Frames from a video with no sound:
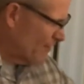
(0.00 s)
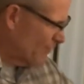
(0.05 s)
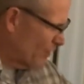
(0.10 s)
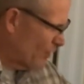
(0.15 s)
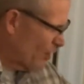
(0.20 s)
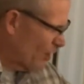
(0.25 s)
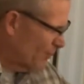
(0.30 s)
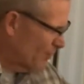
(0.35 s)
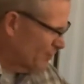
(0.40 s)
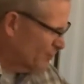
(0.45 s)
an
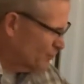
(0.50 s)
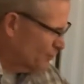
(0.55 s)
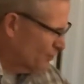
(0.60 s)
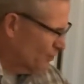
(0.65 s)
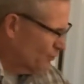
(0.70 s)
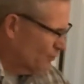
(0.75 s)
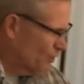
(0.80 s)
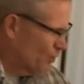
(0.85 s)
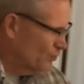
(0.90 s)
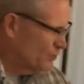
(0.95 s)
armature
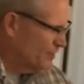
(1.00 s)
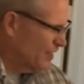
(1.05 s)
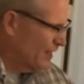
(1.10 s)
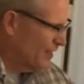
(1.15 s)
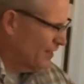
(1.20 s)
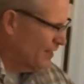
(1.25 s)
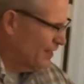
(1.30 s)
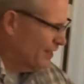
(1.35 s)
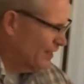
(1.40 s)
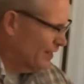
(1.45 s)

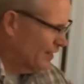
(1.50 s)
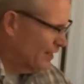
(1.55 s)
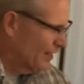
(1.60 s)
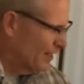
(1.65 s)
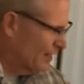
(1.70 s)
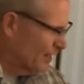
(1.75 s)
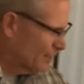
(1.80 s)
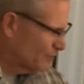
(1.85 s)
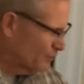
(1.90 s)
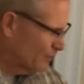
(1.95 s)
rotating in an
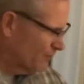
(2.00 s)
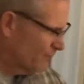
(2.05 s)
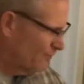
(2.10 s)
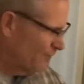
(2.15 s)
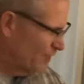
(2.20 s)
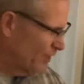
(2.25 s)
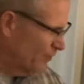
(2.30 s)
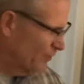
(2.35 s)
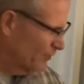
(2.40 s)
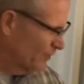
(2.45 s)
electric
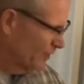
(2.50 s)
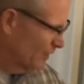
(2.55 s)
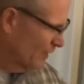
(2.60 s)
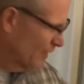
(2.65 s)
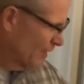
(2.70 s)
field